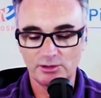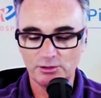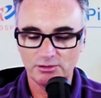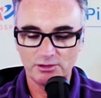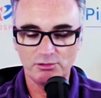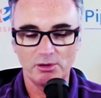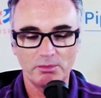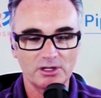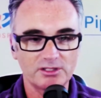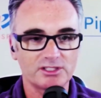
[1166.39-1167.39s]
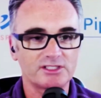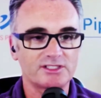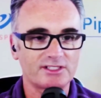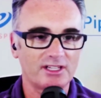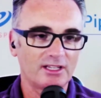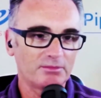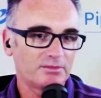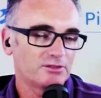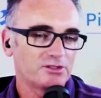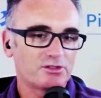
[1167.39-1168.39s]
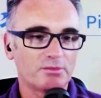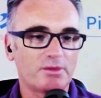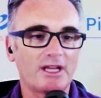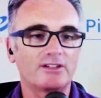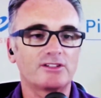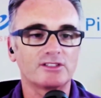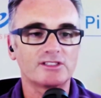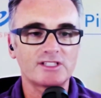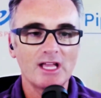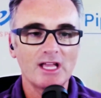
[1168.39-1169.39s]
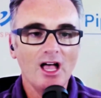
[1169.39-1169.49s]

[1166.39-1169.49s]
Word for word: who who emerges, um, you know, new competitors.